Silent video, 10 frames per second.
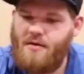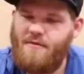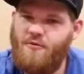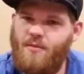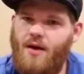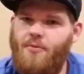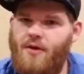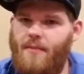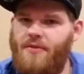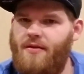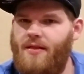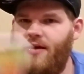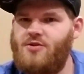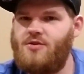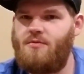For my Parappa
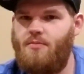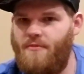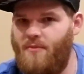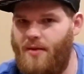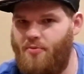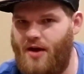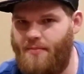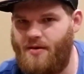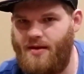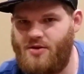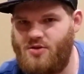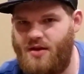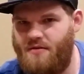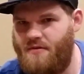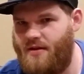collection,
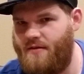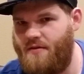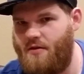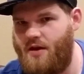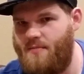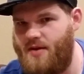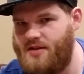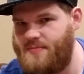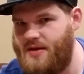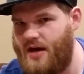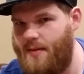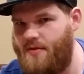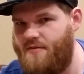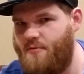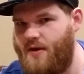I finally found a PSP
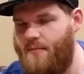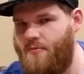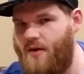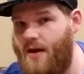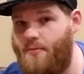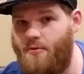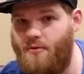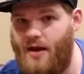copy of Parappa the Rapper.